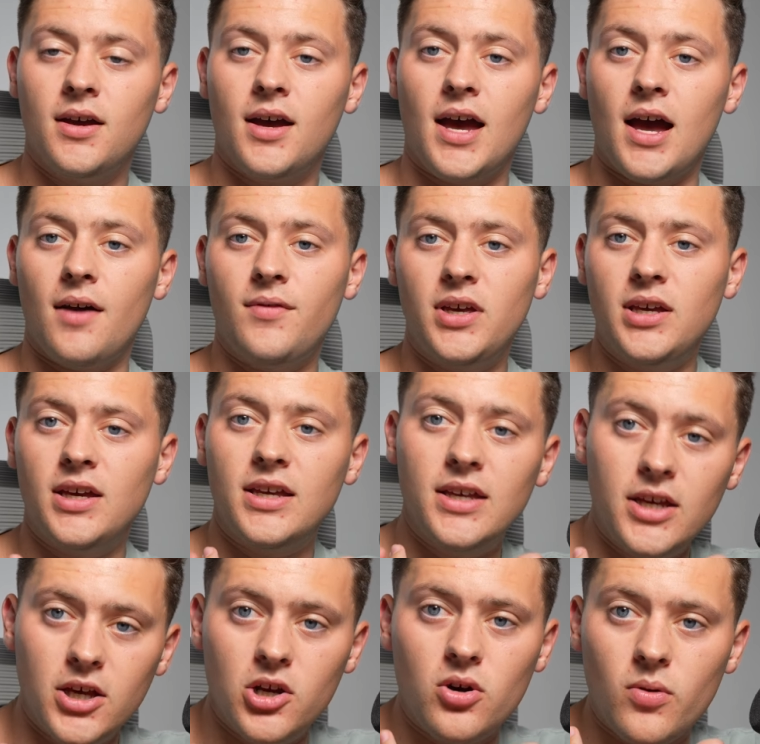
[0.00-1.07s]
having
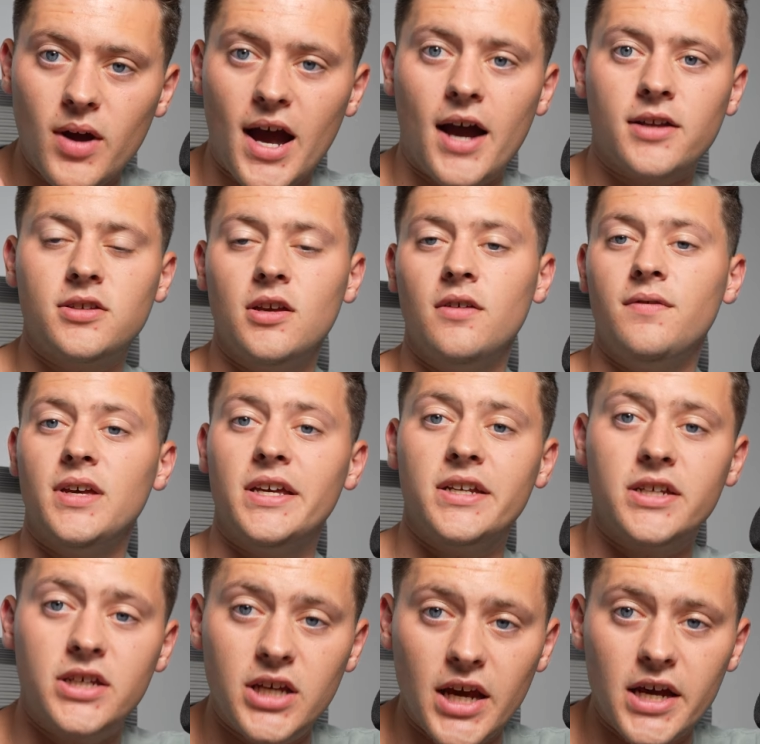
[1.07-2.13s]
interactive,
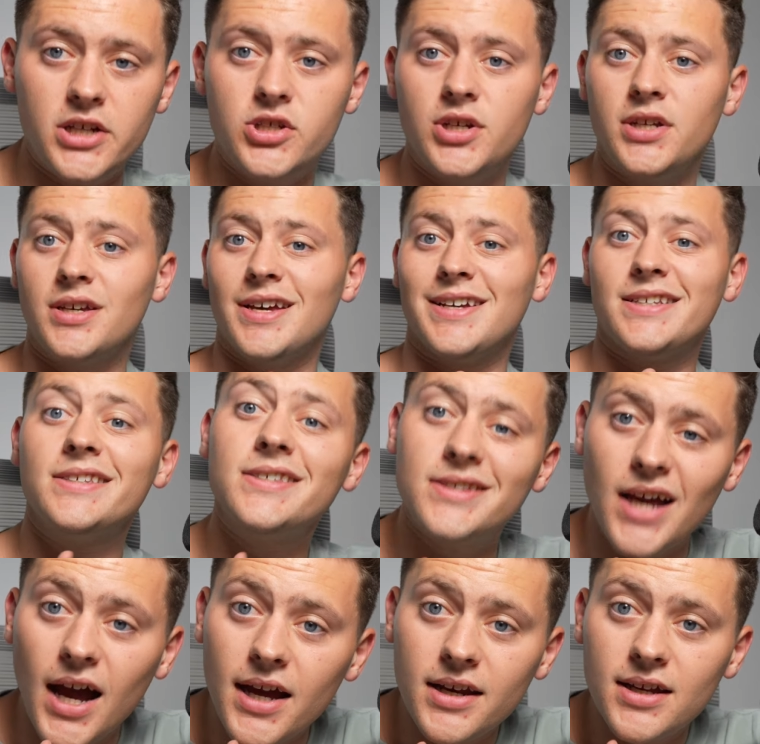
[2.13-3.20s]
engaging,
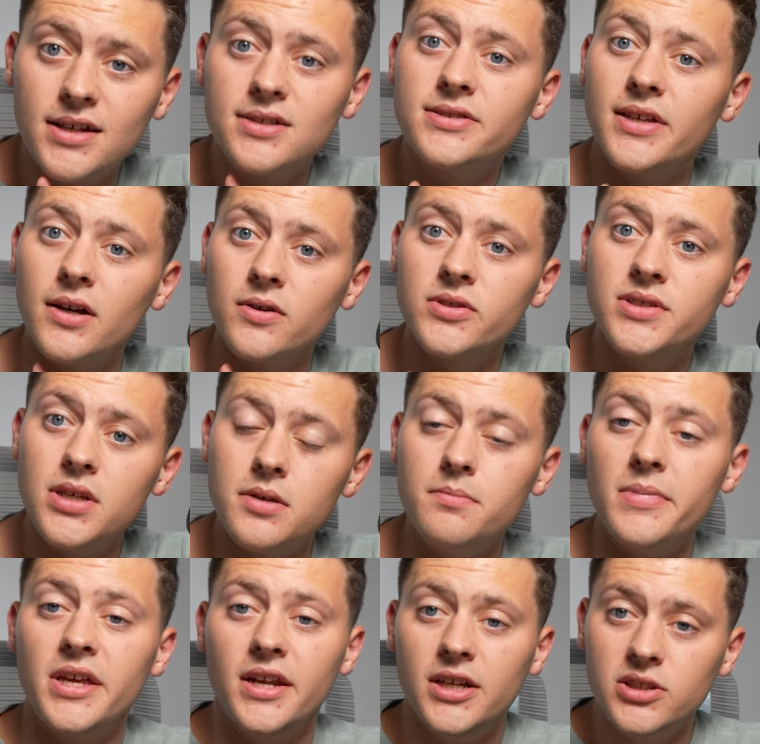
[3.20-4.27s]
exciting sales team
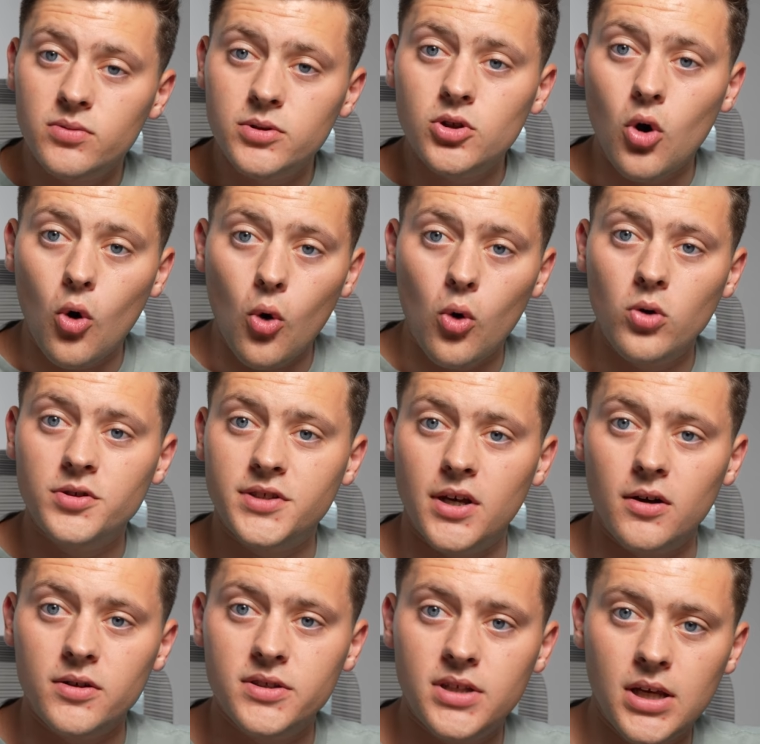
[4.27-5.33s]
meetings with the whole
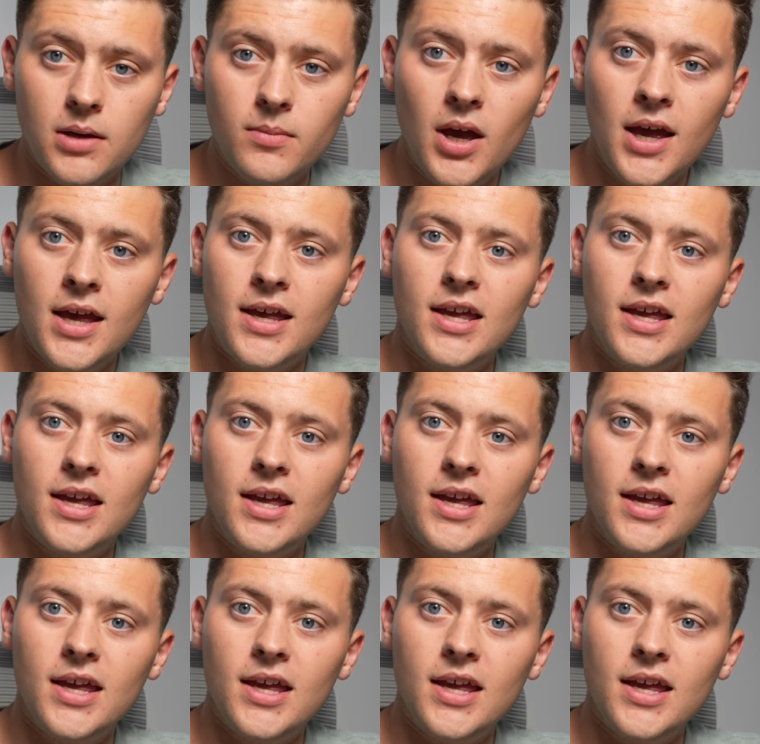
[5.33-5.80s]
sales team,